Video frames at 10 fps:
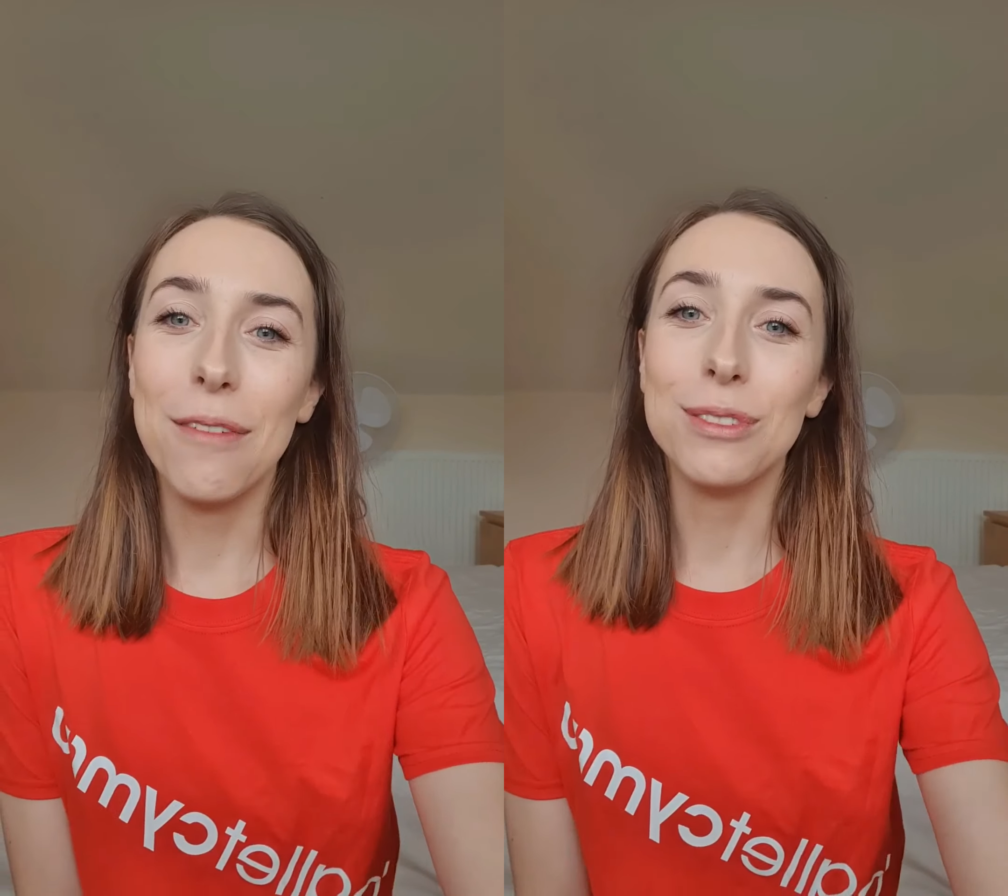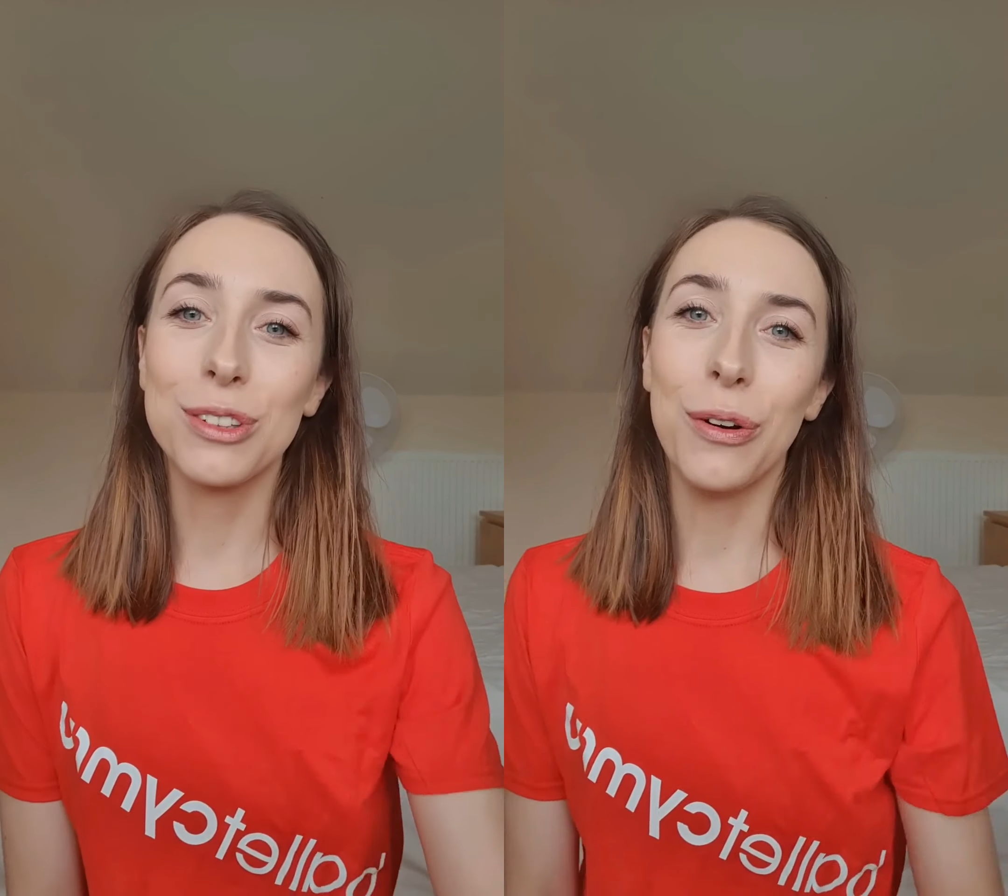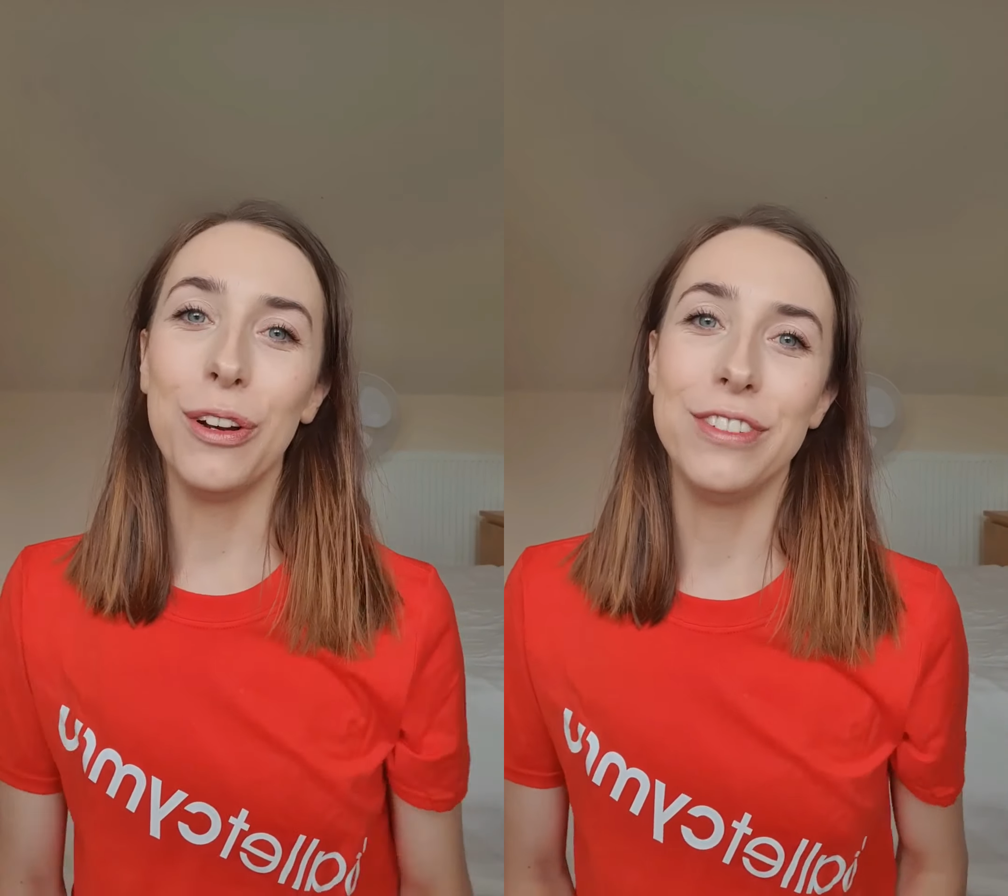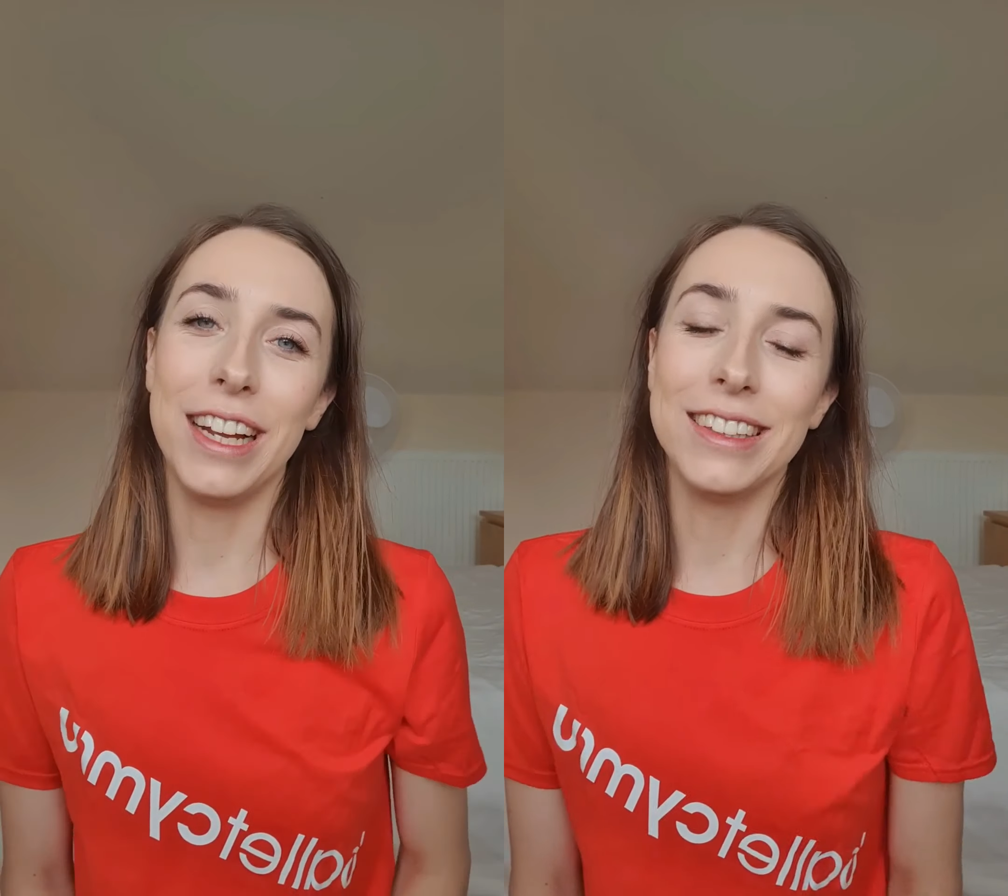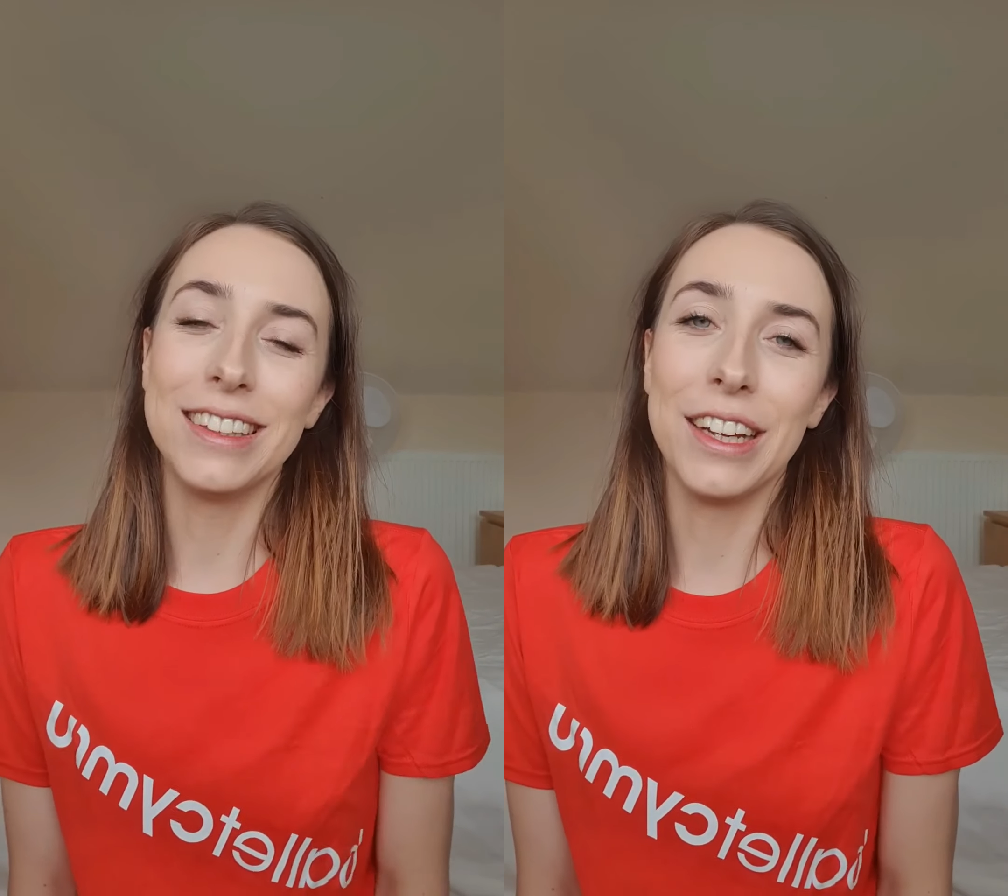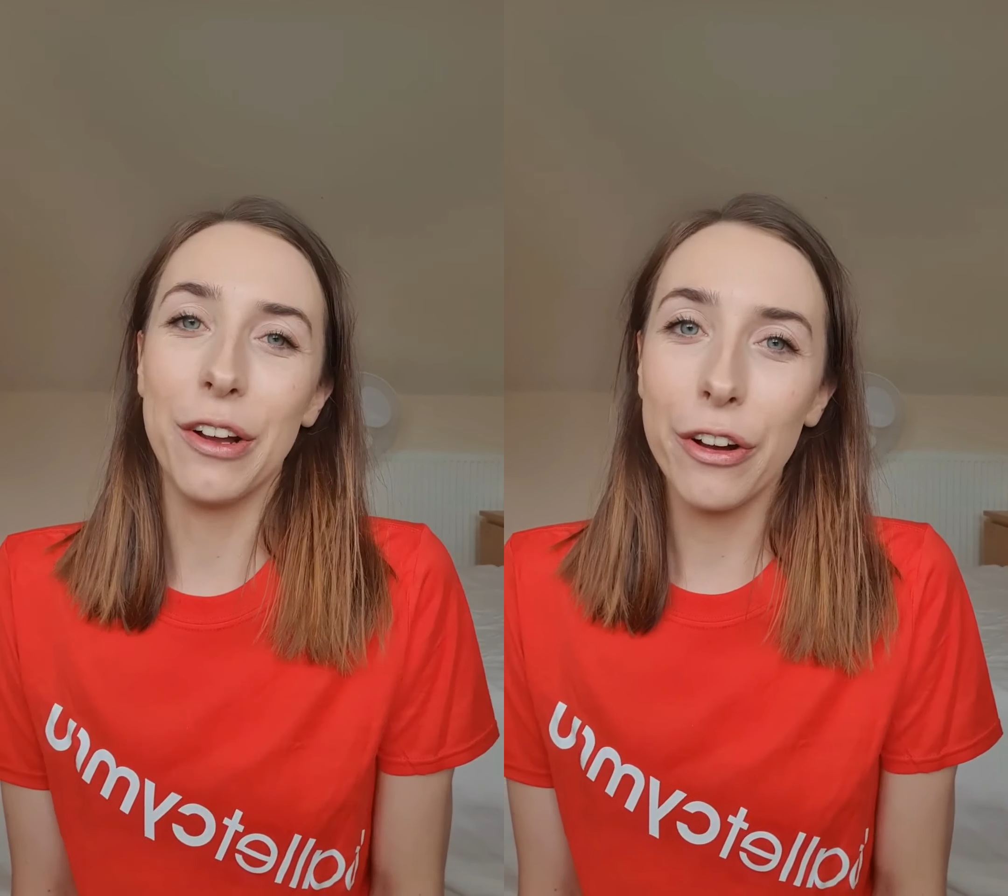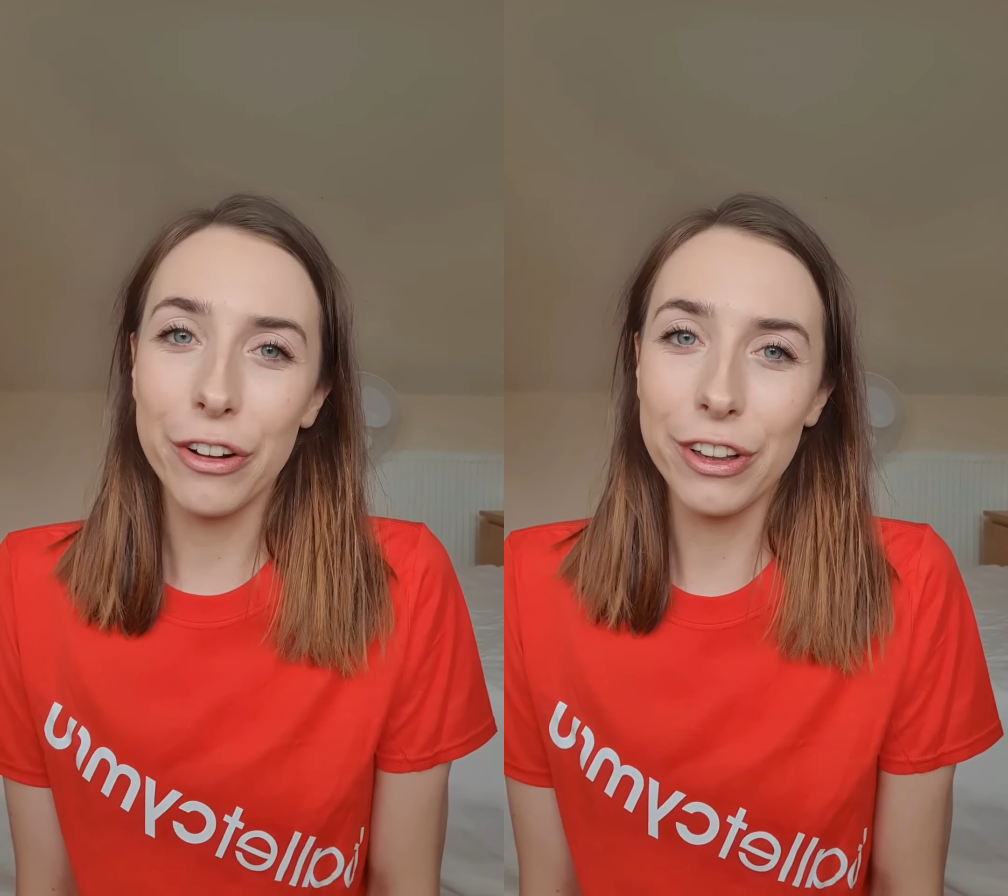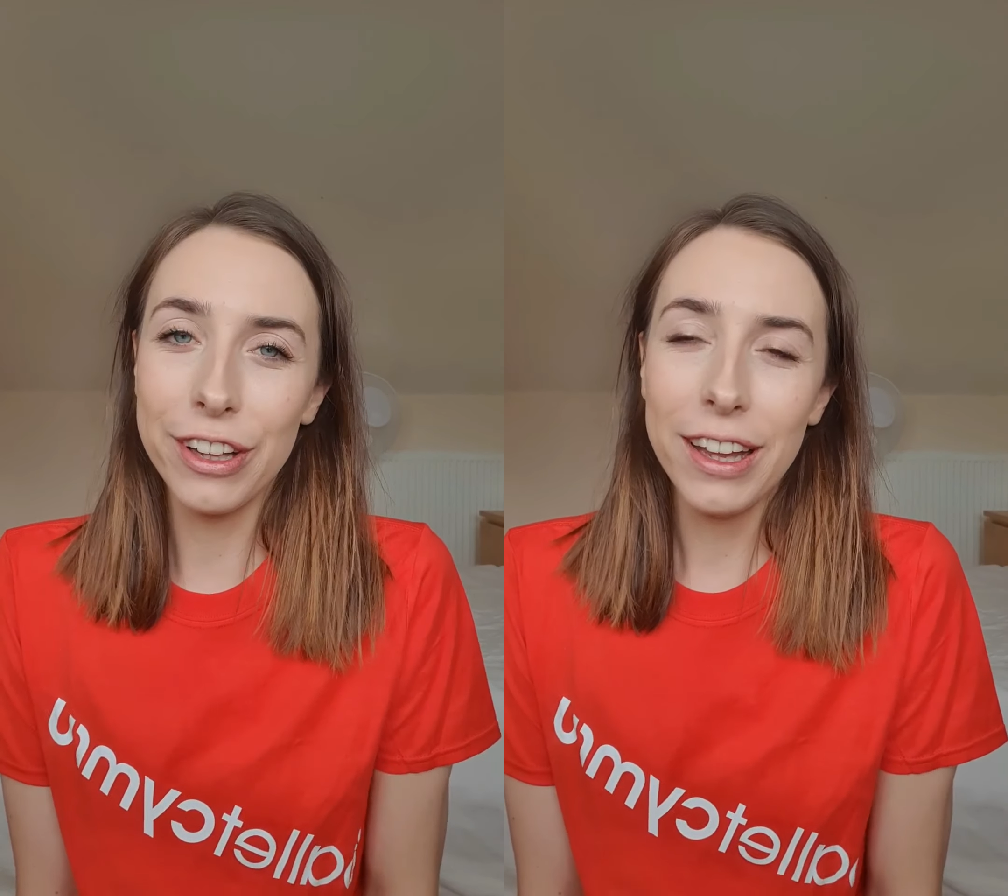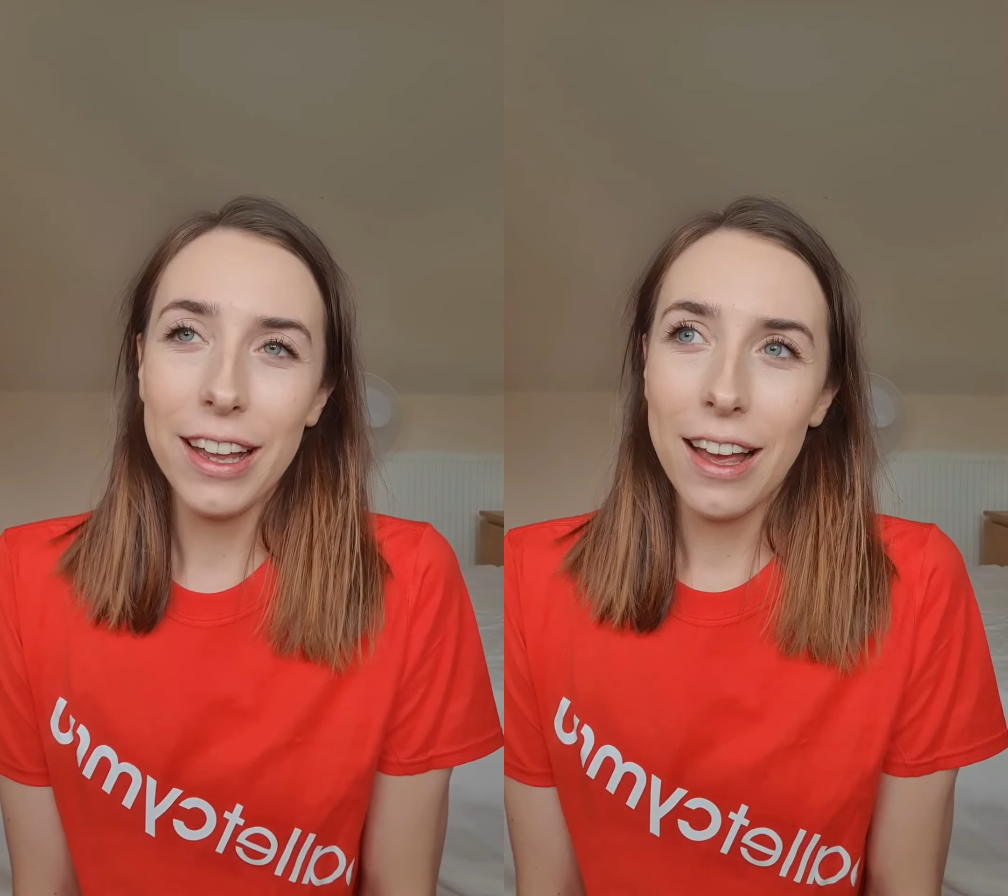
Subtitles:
School of Dance in Hull.